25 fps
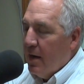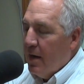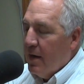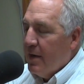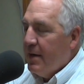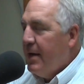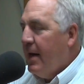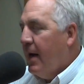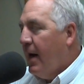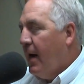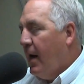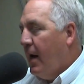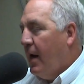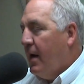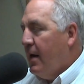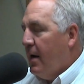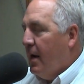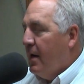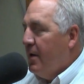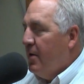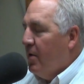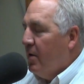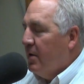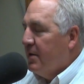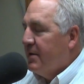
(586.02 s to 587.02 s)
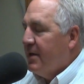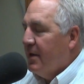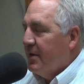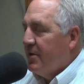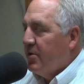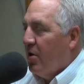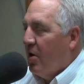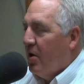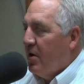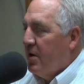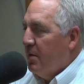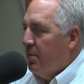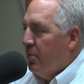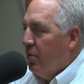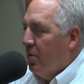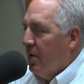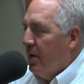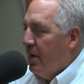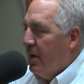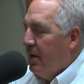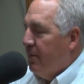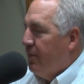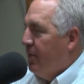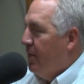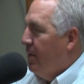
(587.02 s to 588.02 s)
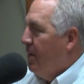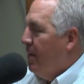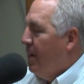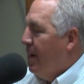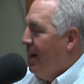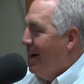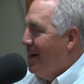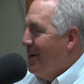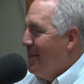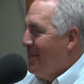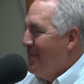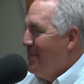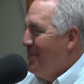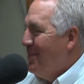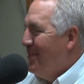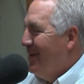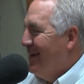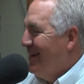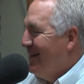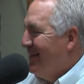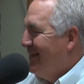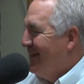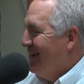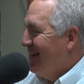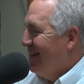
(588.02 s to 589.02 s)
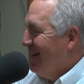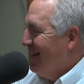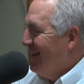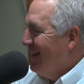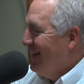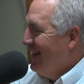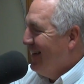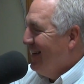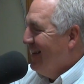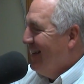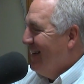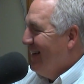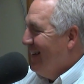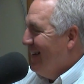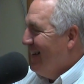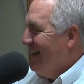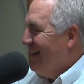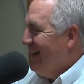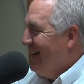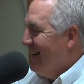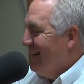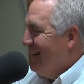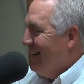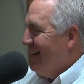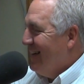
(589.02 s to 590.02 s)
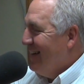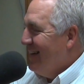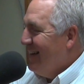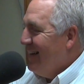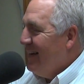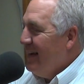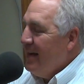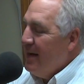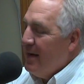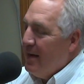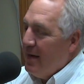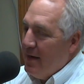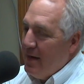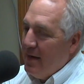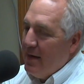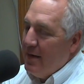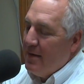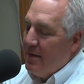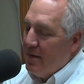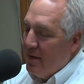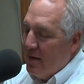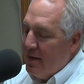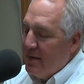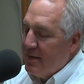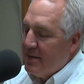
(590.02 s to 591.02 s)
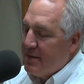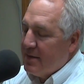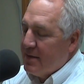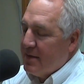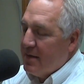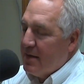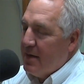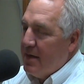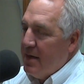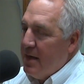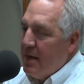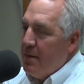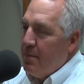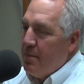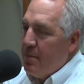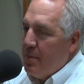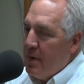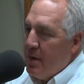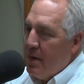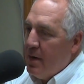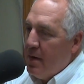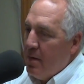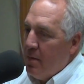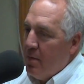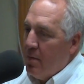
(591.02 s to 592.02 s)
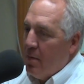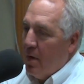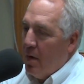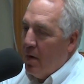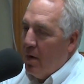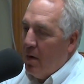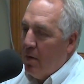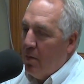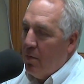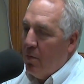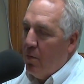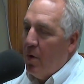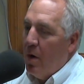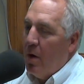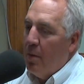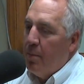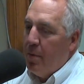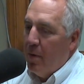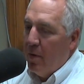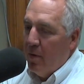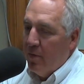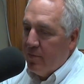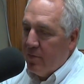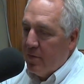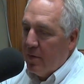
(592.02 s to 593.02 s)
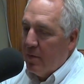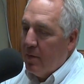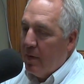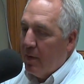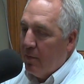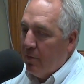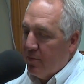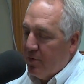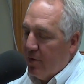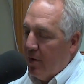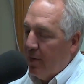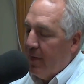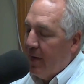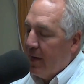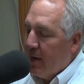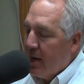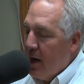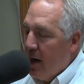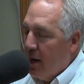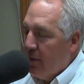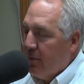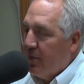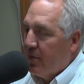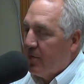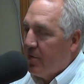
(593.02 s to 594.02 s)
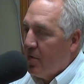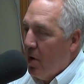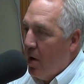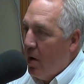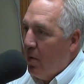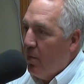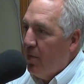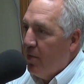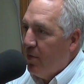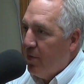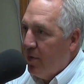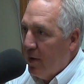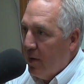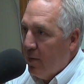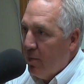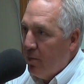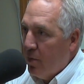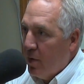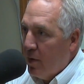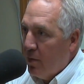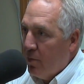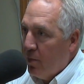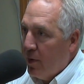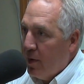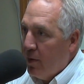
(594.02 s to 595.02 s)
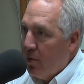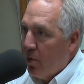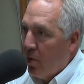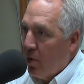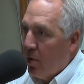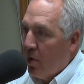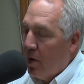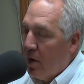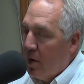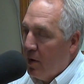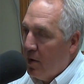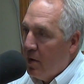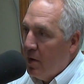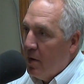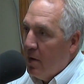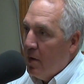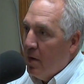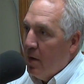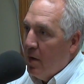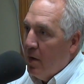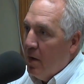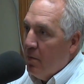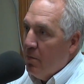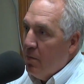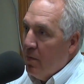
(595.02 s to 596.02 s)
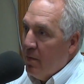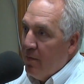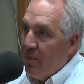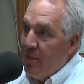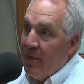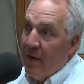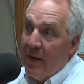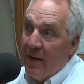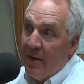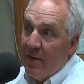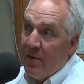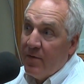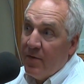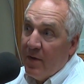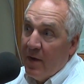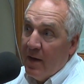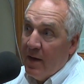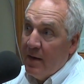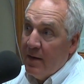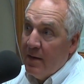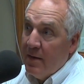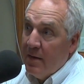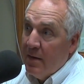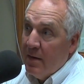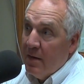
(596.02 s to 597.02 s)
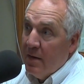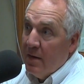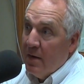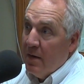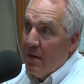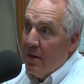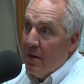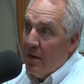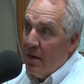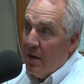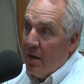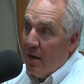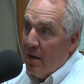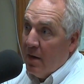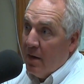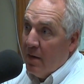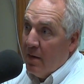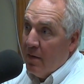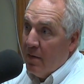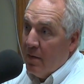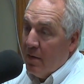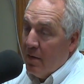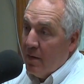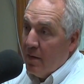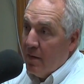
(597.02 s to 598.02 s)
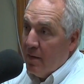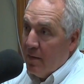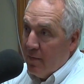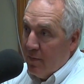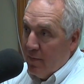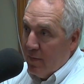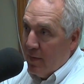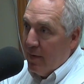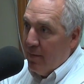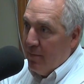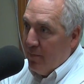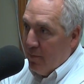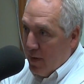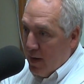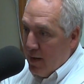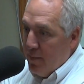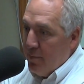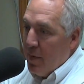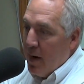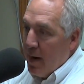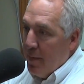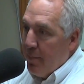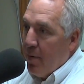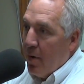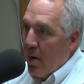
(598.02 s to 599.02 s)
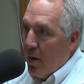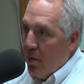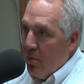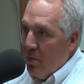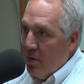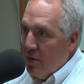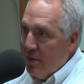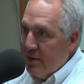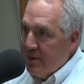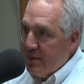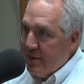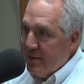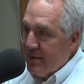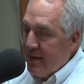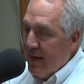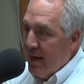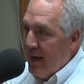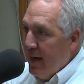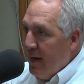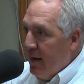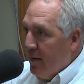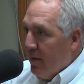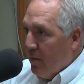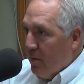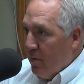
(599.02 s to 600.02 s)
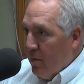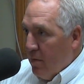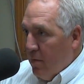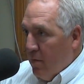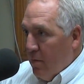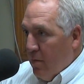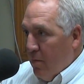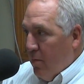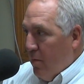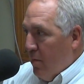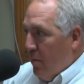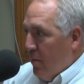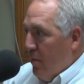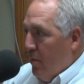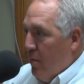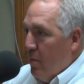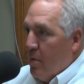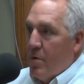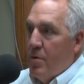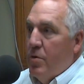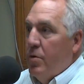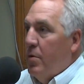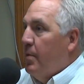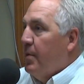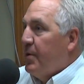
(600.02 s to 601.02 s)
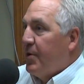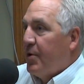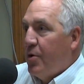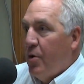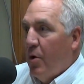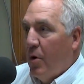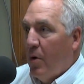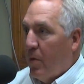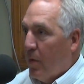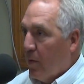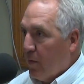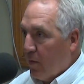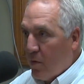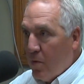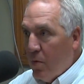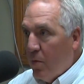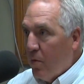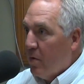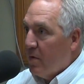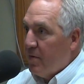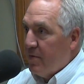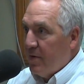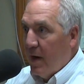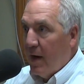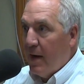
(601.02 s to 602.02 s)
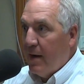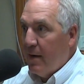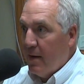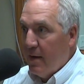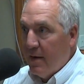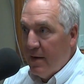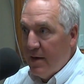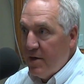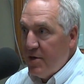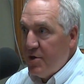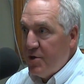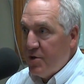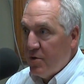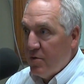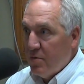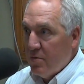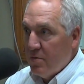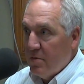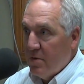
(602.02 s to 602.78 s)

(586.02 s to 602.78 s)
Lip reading: Yeah, I know it's hard to believe, but he does keep me well posted. I was on that conference call with him when we finally said, and my part was to say, hey, we're cool with the core. Core is not an issue.